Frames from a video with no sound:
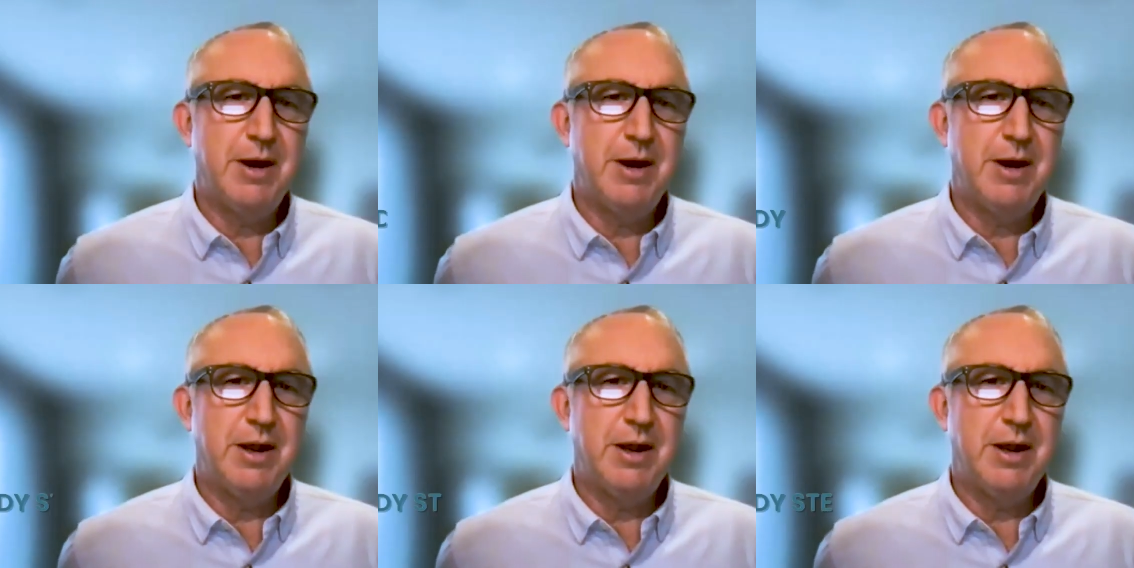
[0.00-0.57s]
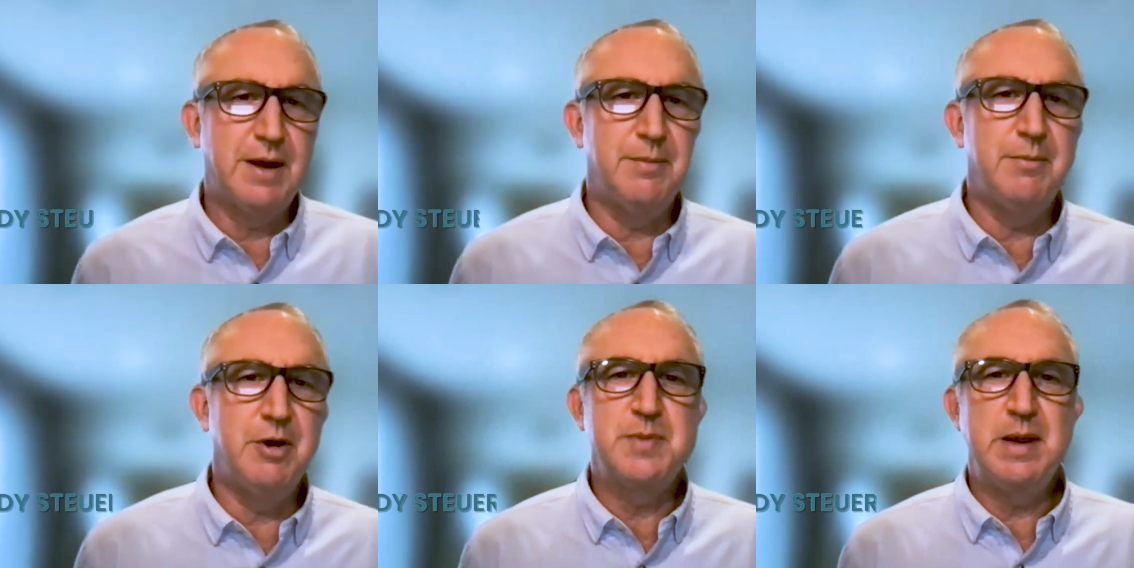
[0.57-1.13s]
about uptime,
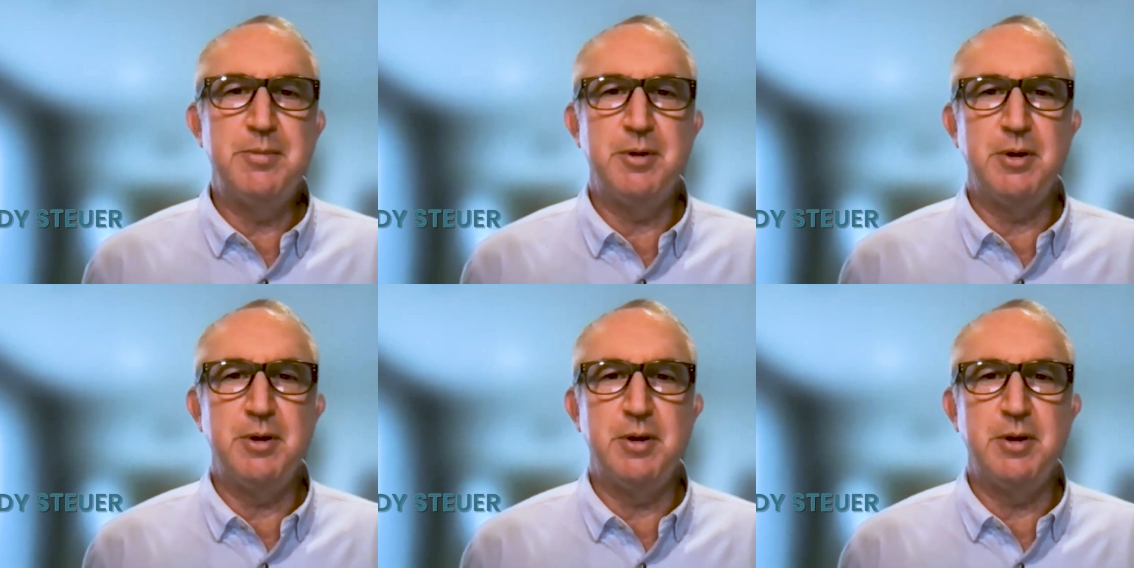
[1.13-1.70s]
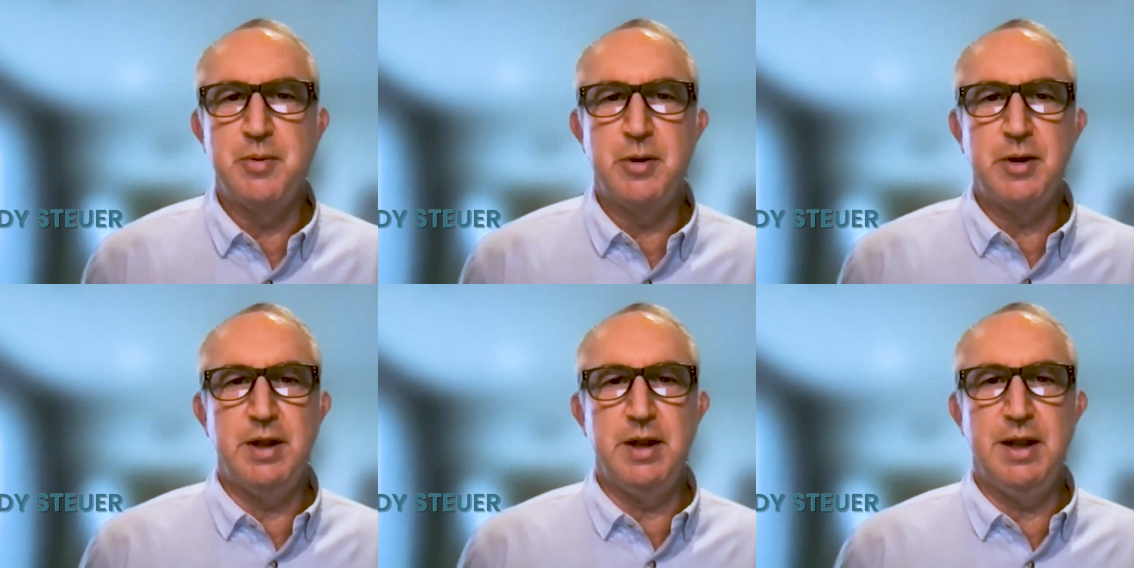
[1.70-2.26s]
most people
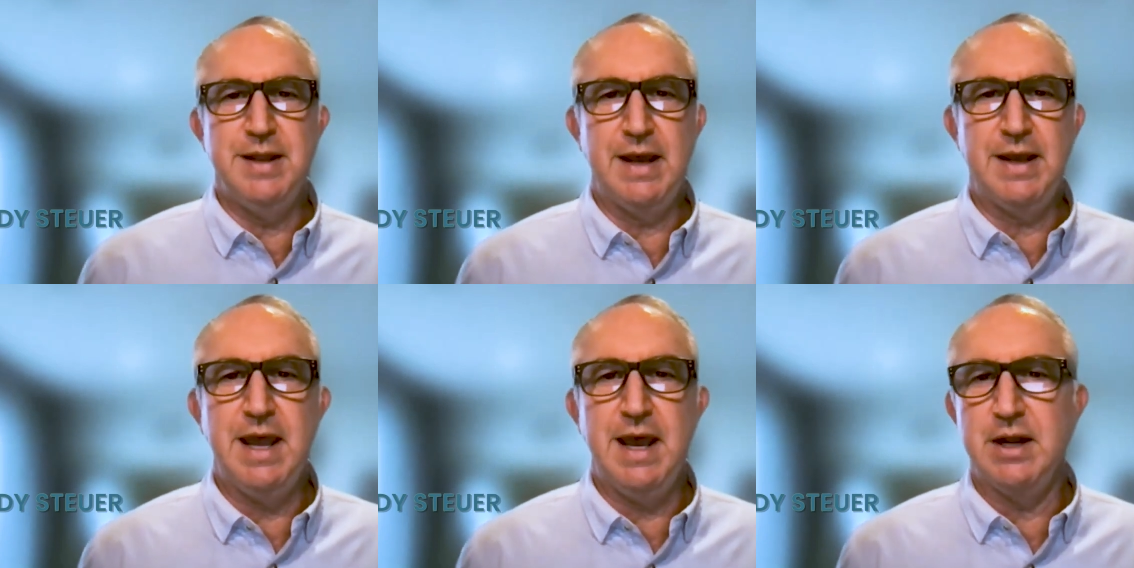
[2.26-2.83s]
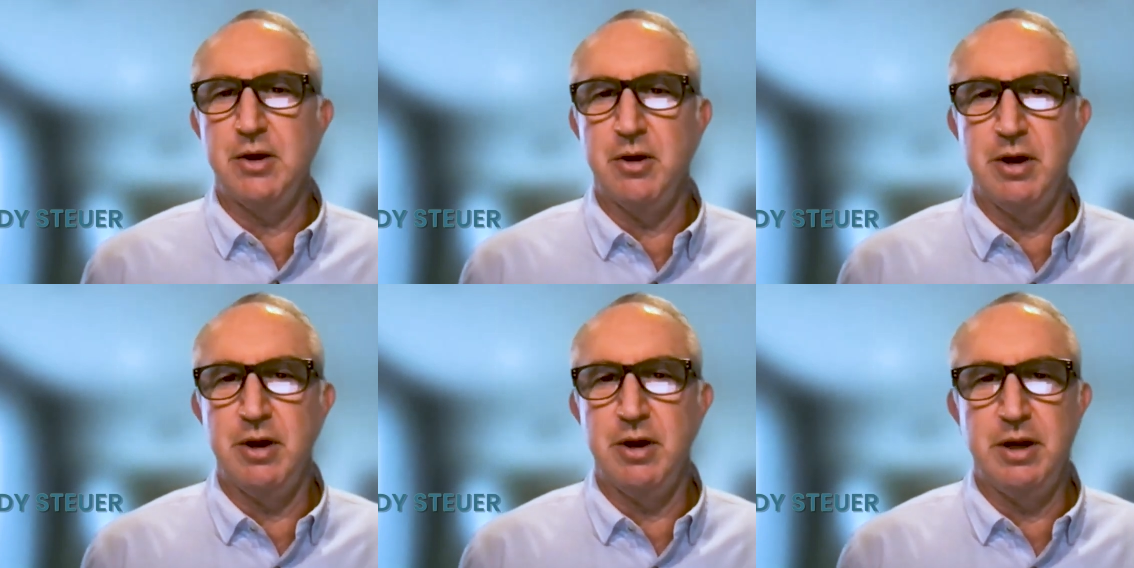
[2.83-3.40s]
put in that
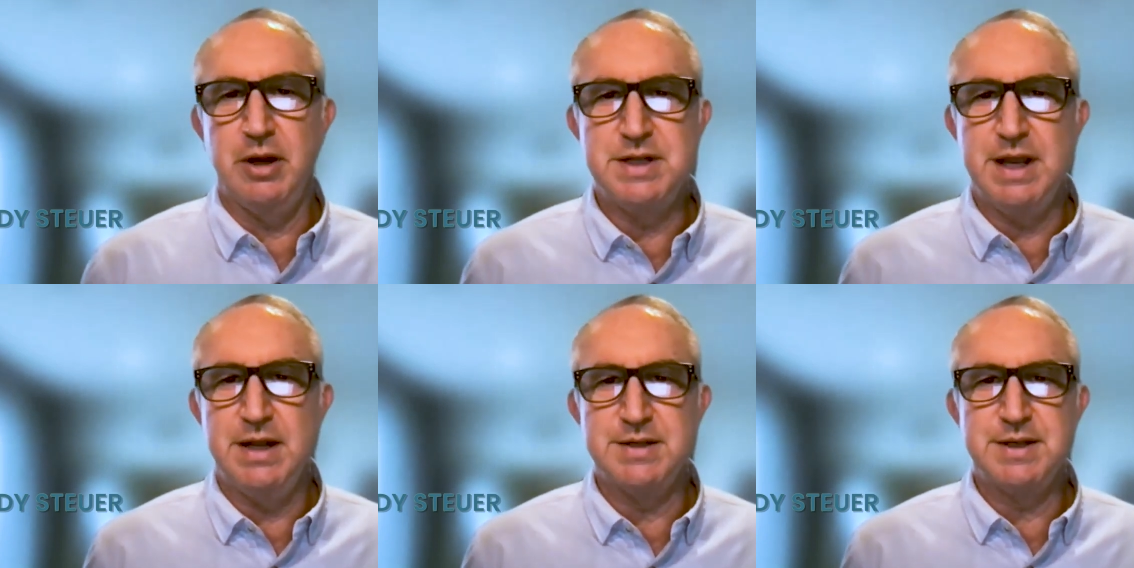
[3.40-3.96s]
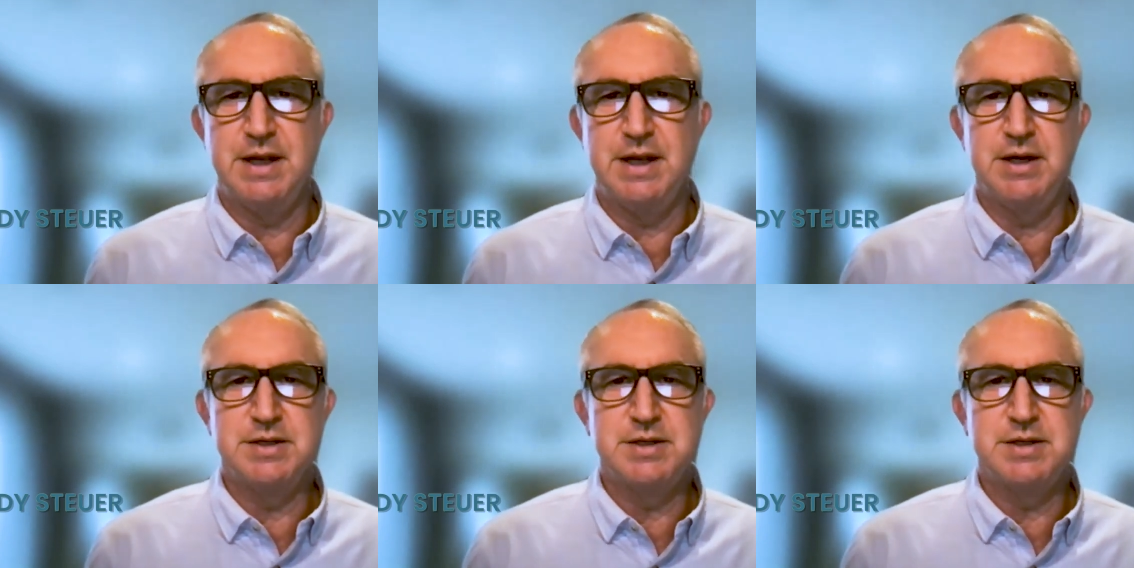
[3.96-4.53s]
category large data
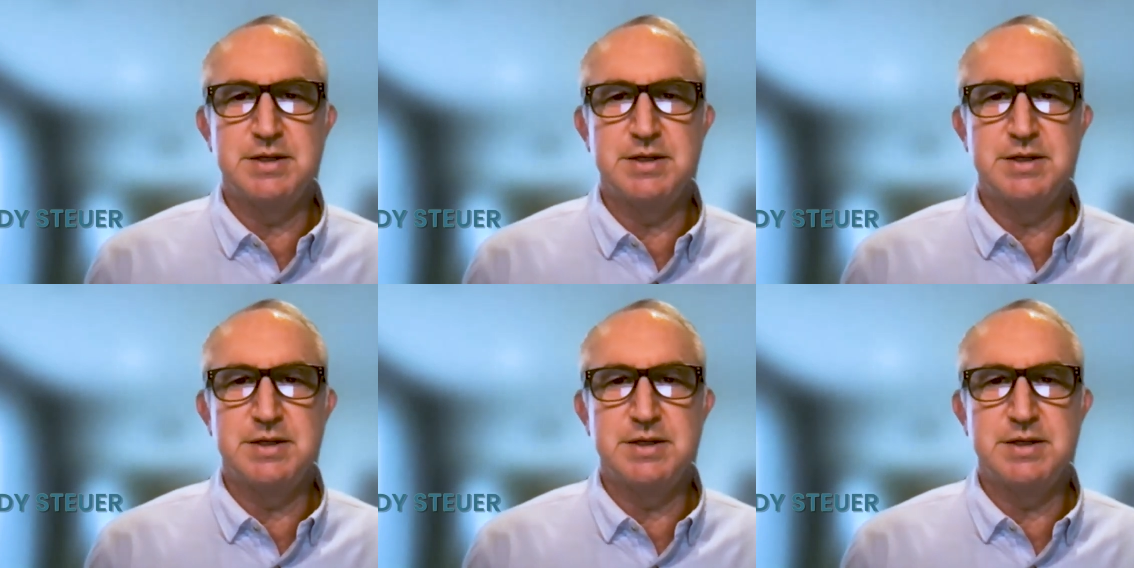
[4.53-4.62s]
centers.